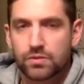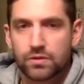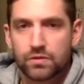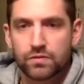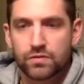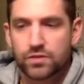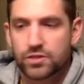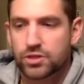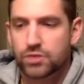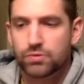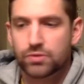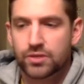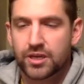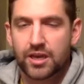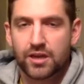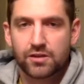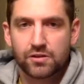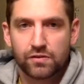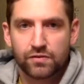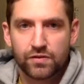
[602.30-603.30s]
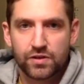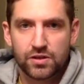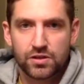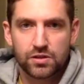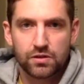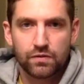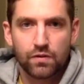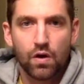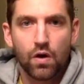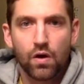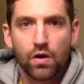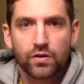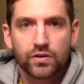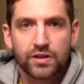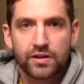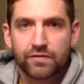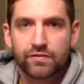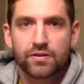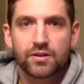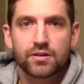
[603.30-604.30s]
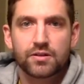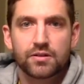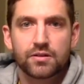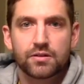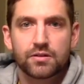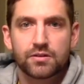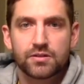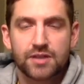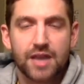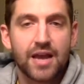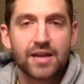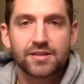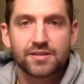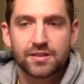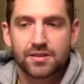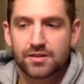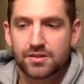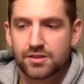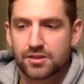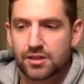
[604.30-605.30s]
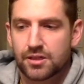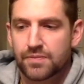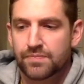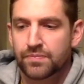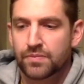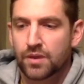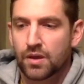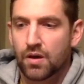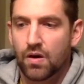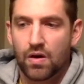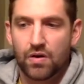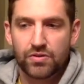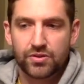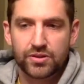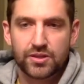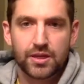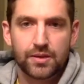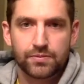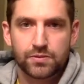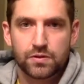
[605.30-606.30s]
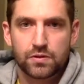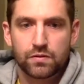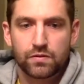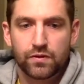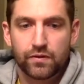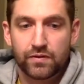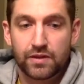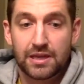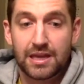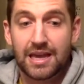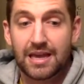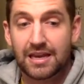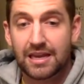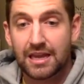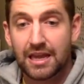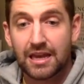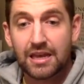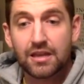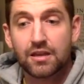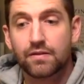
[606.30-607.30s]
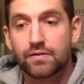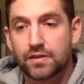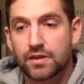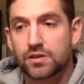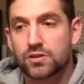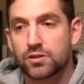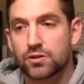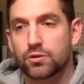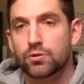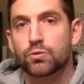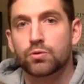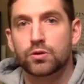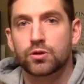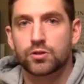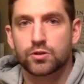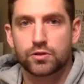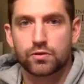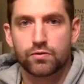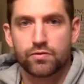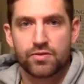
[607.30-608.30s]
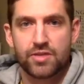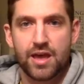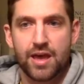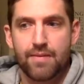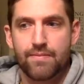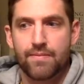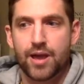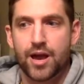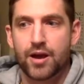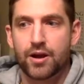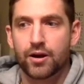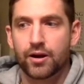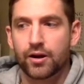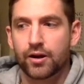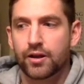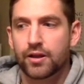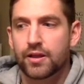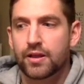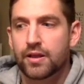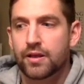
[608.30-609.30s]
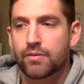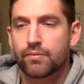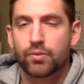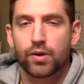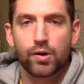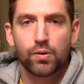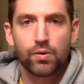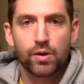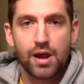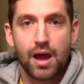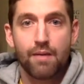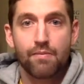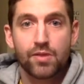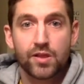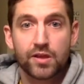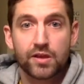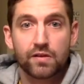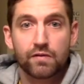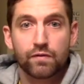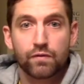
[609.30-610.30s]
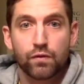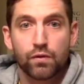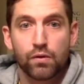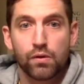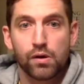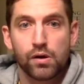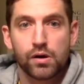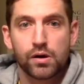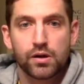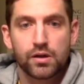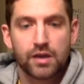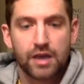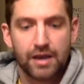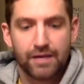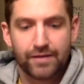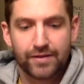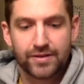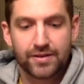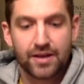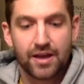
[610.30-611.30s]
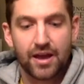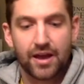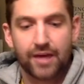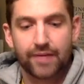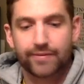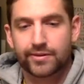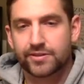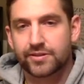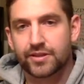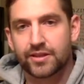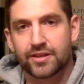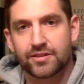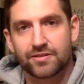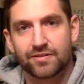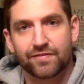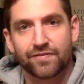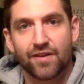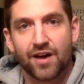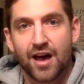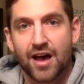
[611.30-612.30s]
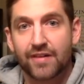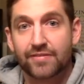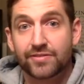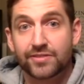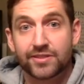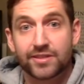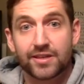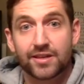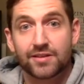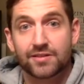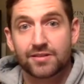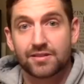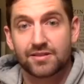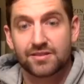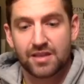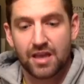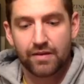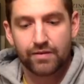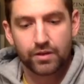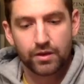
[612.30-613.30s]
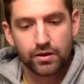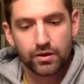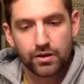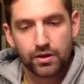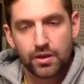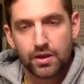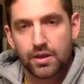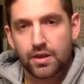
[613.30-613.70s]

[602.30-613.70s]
good fish. You will catch fish of all different sizes on the Deps 250 and any of these lures for that matter. But what I'm looking for every time is to catch a 5, 6, a 7.